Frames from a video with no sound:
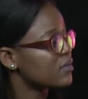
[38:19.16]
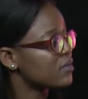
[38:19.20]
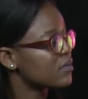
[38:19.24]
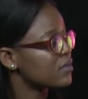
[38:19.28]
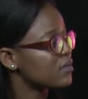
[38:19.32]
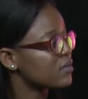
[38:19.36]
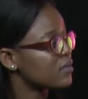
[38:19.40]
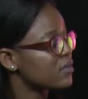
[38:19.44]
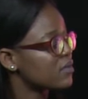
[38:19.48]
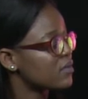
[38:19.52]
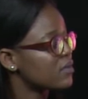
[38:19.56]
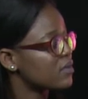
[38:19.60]

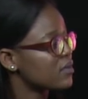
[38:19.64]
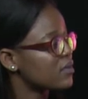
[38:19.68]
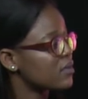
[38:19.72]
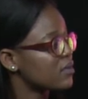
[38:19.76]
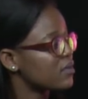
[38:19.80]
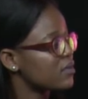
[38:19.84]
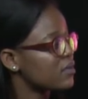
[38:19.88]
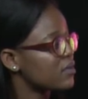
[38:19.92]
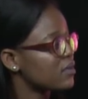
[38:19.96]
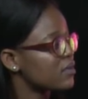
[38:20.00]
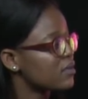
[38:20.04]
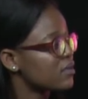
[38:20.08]

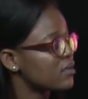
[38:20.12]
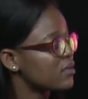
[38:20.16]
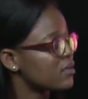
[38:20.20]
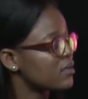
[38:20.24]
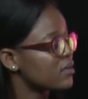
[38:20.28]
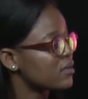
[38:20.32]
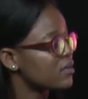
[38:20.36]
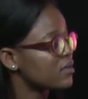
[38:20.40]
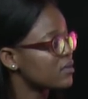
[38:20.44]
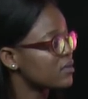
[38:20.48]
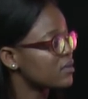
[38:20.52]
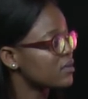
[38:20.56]

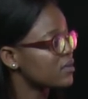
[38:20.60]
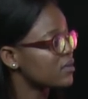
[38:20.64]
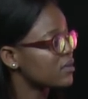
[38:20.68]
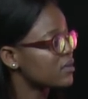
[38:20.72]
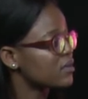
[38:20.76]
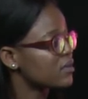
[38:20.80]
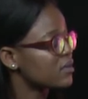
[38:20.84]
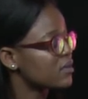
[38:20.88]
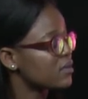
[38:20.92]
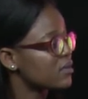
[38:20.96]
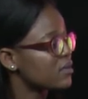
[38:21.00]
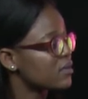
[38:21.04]

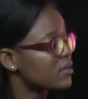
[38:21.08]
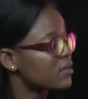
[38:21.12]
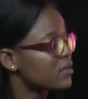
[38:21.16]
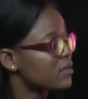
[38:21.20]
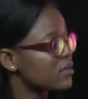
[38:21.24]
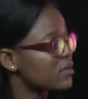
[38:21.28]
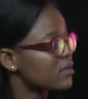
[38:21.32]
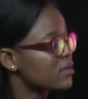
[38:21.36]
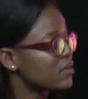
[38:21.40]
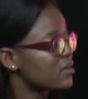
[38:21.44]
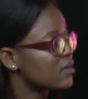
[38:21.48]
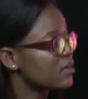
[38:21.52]

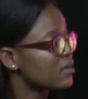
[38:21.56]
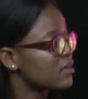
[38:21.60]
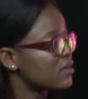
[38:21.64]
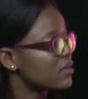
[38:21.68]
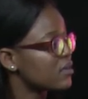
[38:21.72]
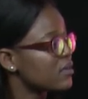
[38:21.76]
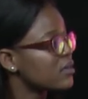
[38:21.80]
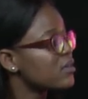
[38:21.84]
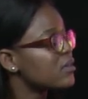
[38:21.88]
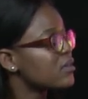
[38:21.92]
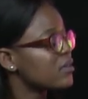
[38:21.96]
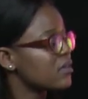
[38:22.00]

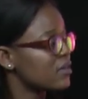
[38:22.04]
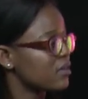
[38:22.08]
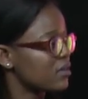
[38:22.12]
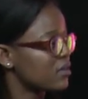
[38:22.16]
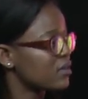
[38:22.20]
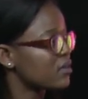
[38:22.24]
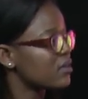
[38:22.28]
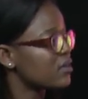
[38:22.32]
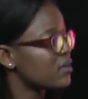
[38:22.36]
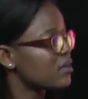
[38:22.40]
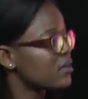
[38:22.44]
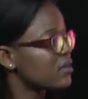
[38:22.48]

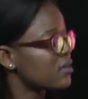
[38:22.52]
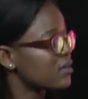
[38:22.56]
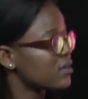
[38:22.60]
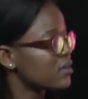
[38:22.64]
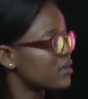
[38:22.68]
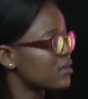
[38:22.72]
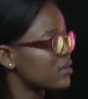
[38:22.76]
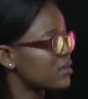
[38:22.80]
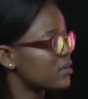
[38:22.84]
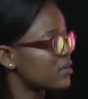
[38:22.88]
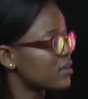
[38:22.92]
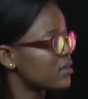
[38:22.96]

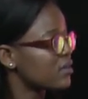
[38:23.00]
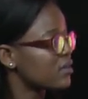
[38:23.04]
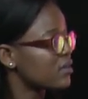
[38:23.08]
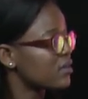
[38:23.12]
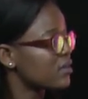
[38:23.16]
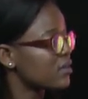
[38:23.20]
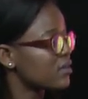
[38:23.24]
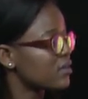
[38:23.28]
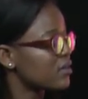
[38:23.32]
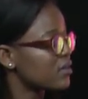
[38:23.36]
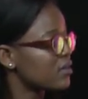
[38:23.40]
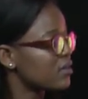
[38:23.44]

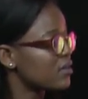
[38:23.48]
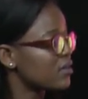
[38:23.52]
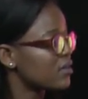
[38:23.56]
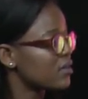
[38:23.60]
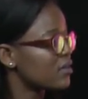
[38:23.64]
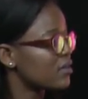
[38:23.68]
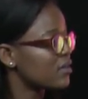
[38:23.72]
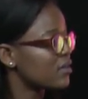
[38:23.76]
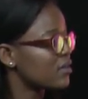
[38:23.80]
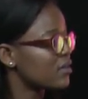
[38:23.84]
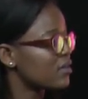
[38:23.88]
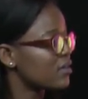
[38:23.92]

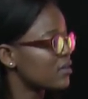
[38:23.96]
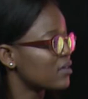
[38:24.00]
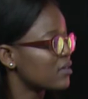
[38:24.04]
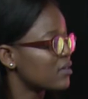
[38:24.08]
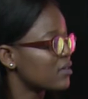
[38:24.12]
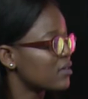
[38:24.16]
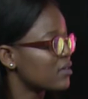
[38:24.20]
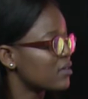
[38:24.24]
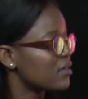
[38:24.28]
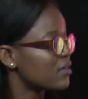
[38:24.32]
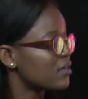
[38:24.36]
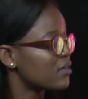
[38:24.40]

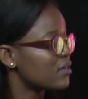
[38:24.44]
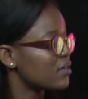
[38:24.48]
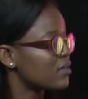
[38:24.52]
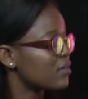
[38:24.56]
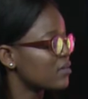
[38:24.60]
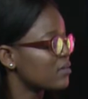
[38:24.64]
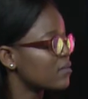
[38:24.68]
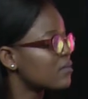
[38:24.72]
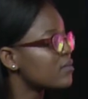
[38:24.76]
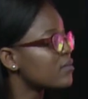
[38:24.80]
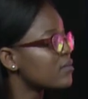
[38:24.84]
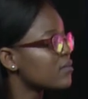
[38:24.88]

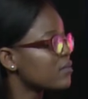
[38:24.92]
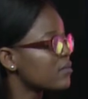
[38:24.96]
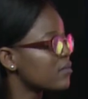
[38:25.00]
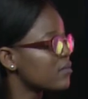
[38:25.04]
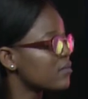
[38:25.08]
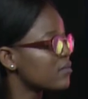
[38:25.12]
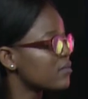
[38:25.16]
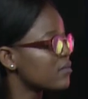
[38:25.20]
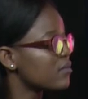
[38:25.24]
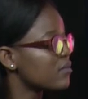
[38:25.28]
(not speaking)